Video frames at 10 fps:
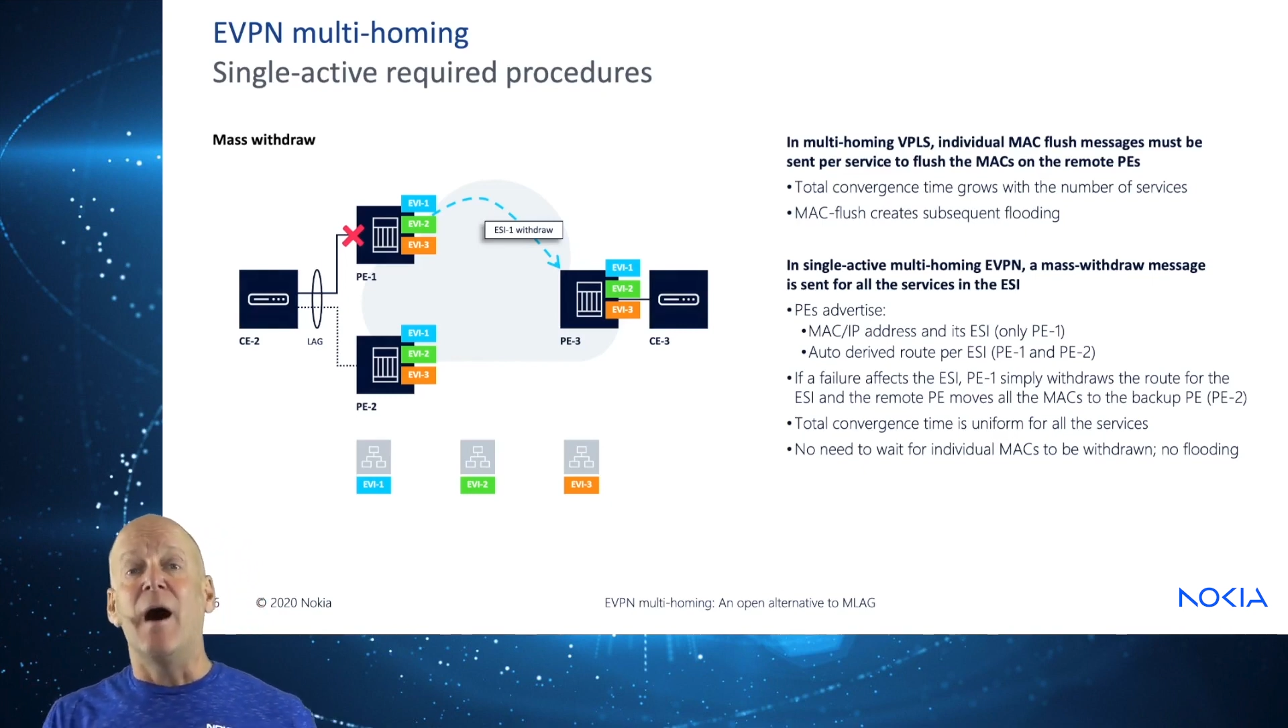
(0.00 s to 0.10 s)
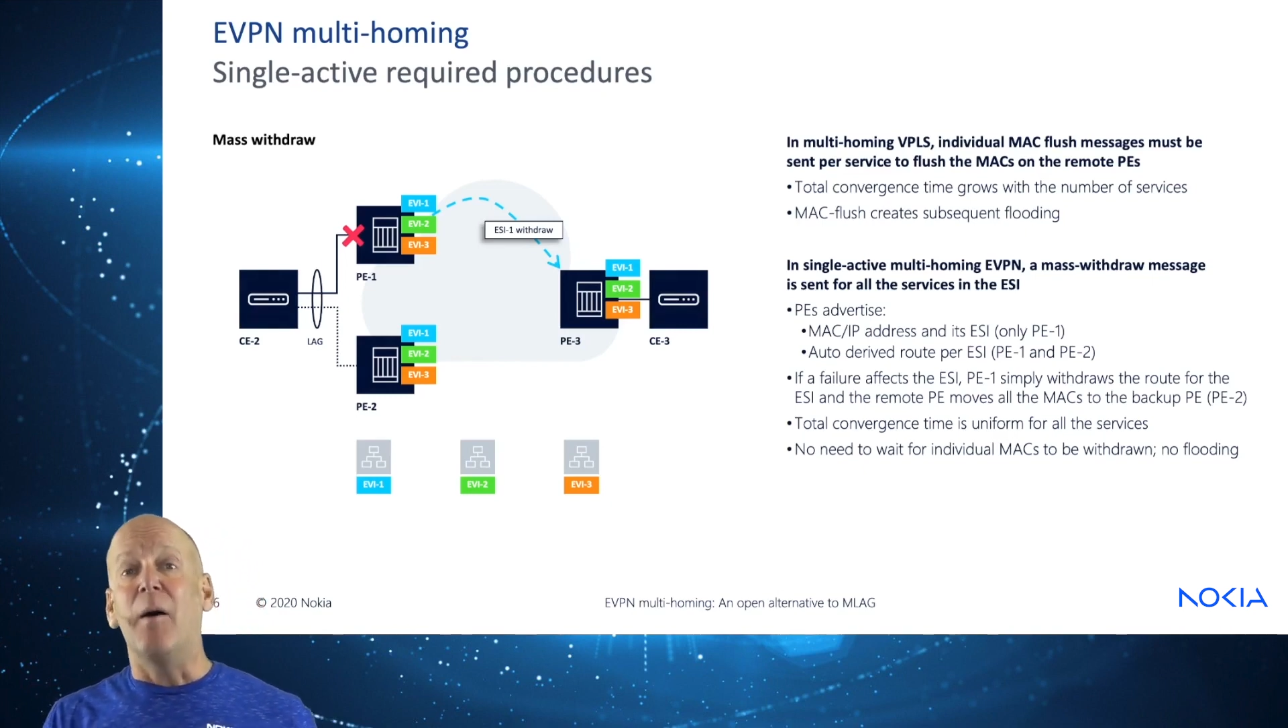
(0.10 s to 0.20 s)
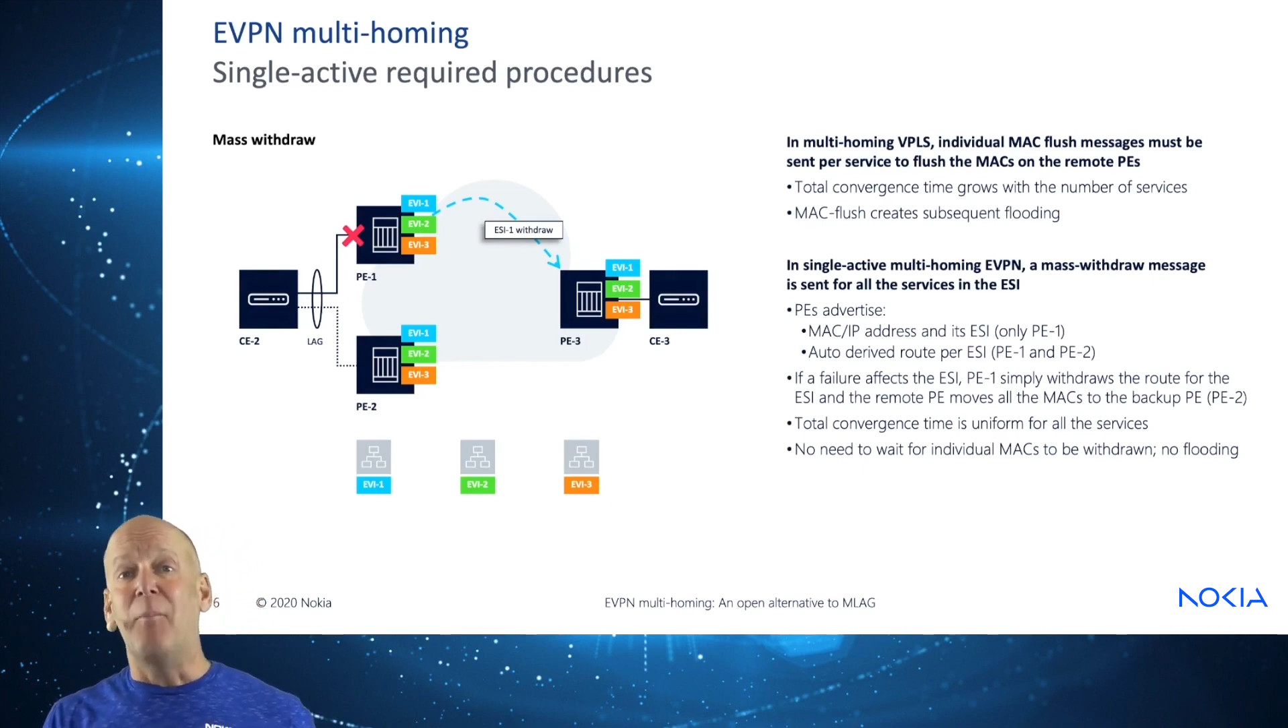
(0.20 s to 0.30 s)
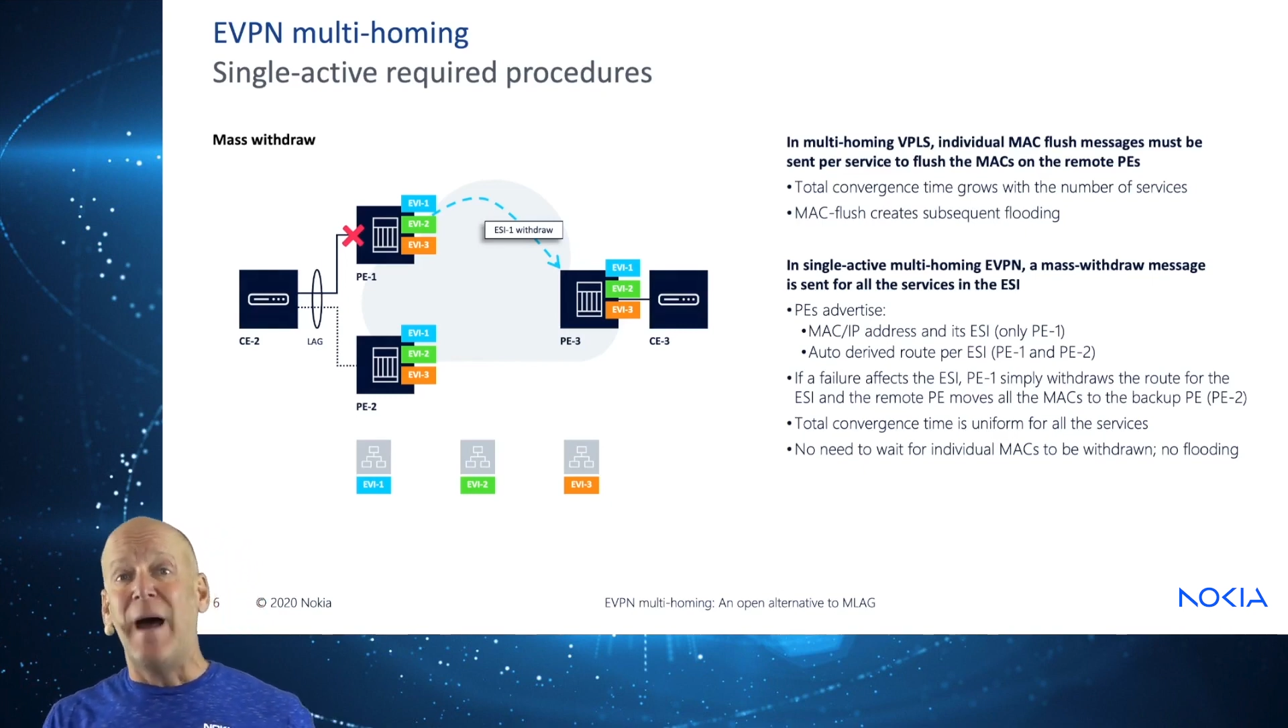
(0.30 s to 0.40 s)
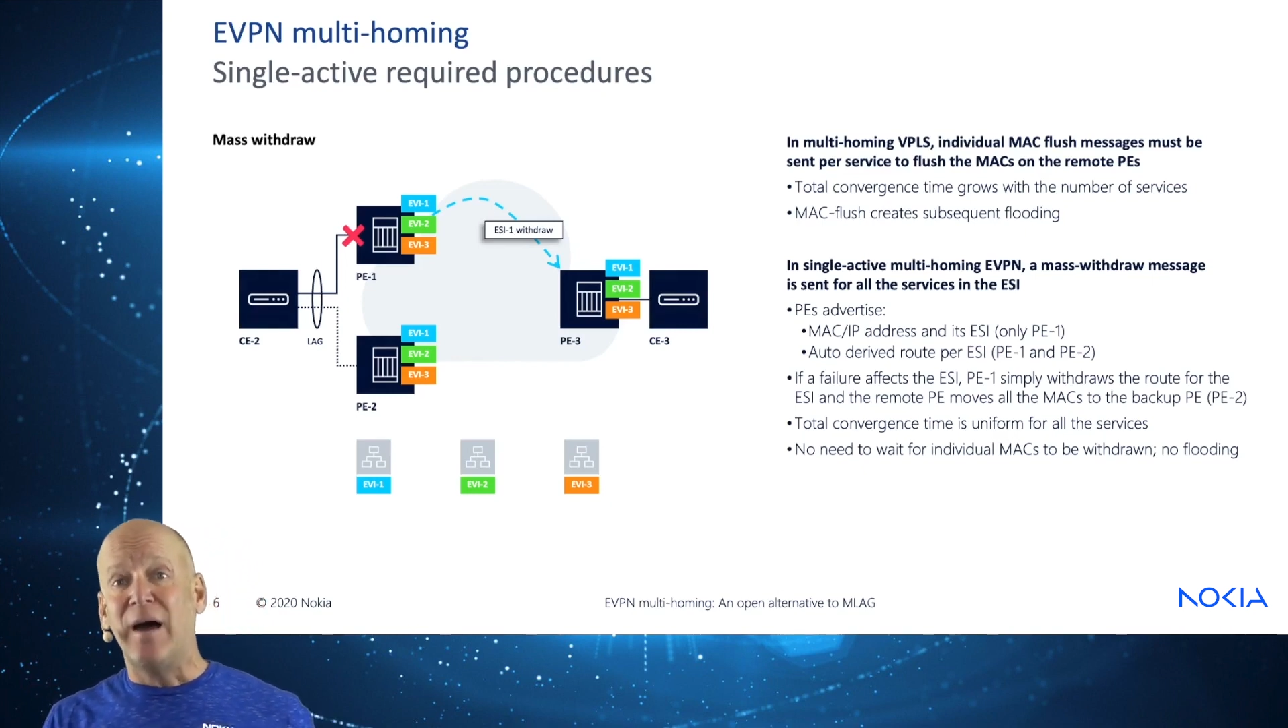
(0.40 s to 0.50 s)

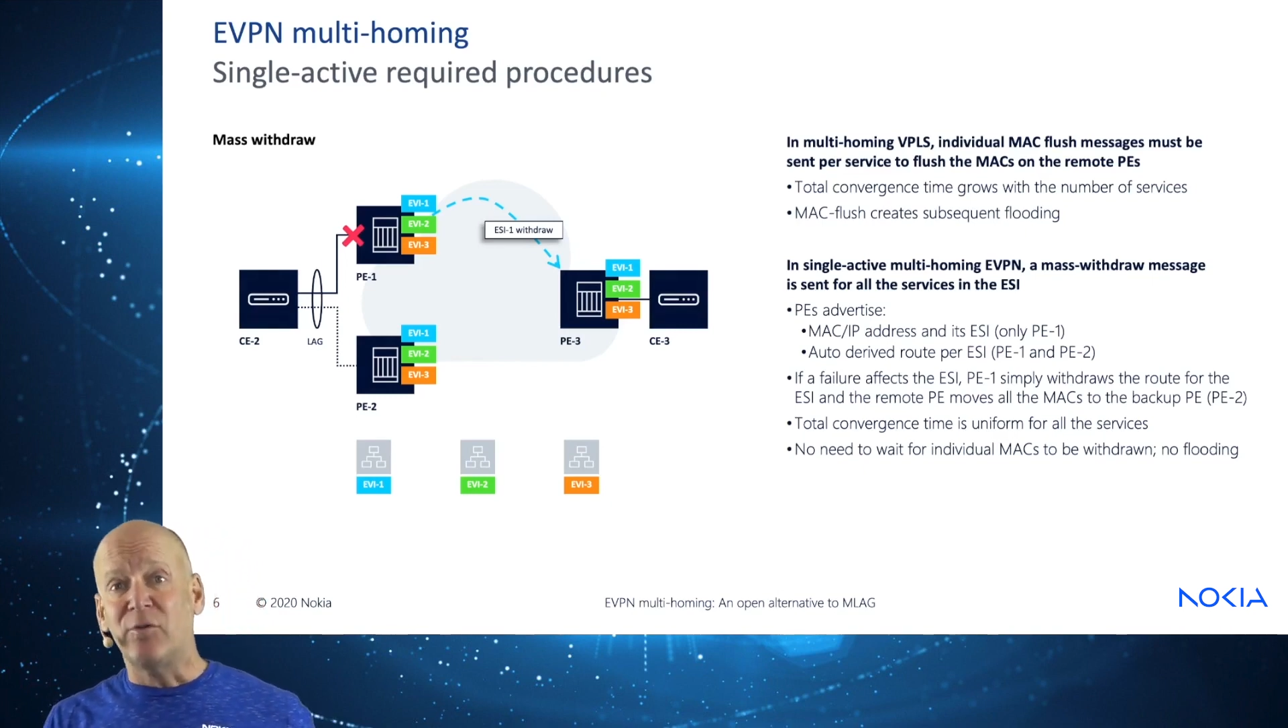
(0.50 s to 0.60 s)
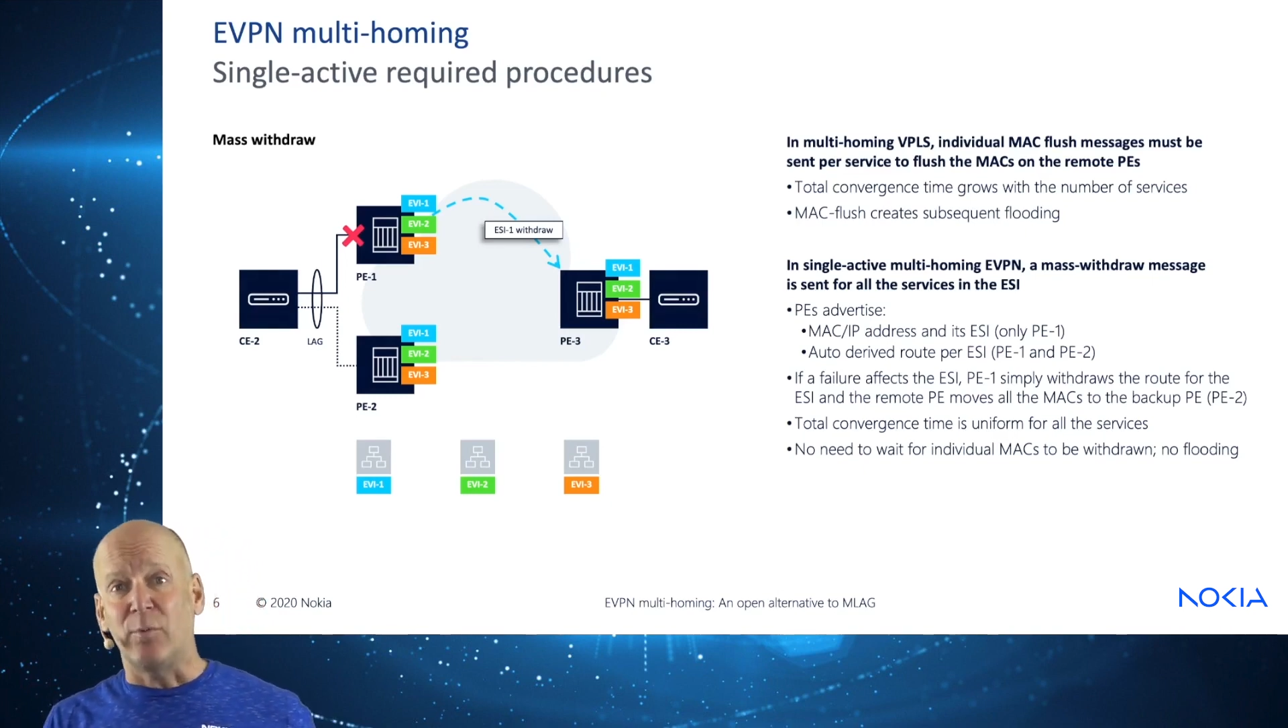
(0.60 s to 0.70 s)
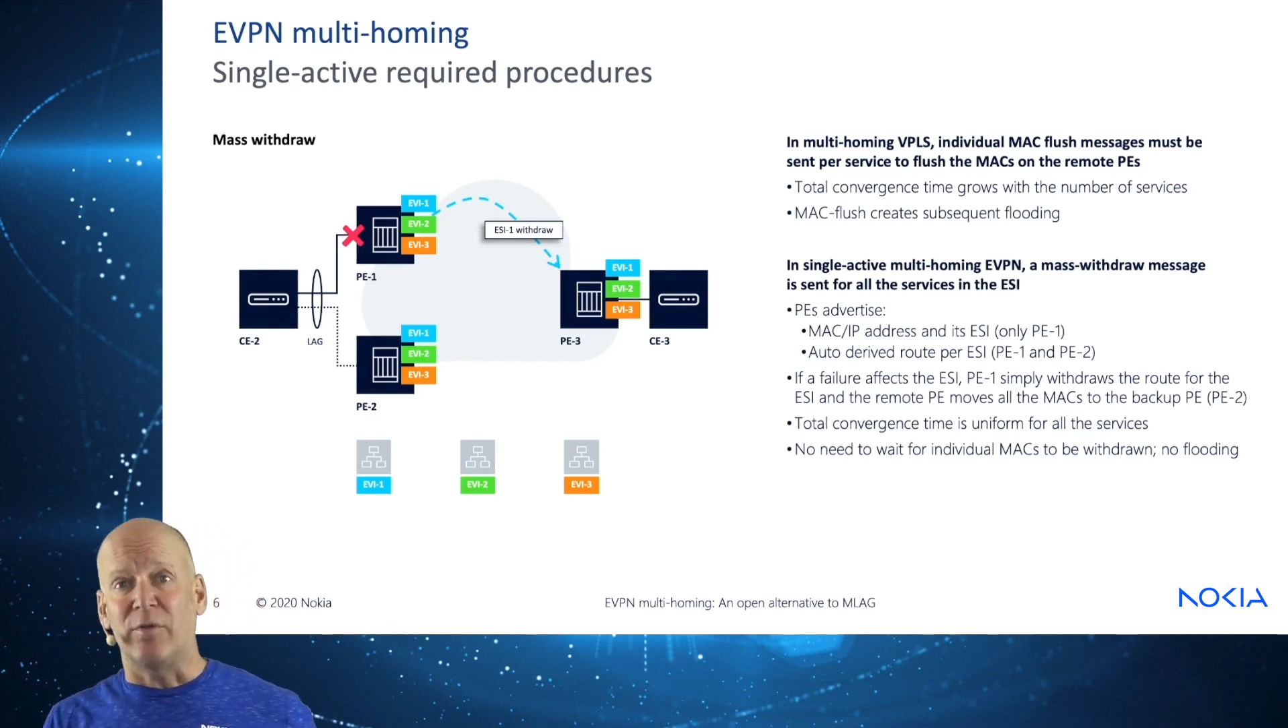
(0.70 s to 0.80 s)
a mass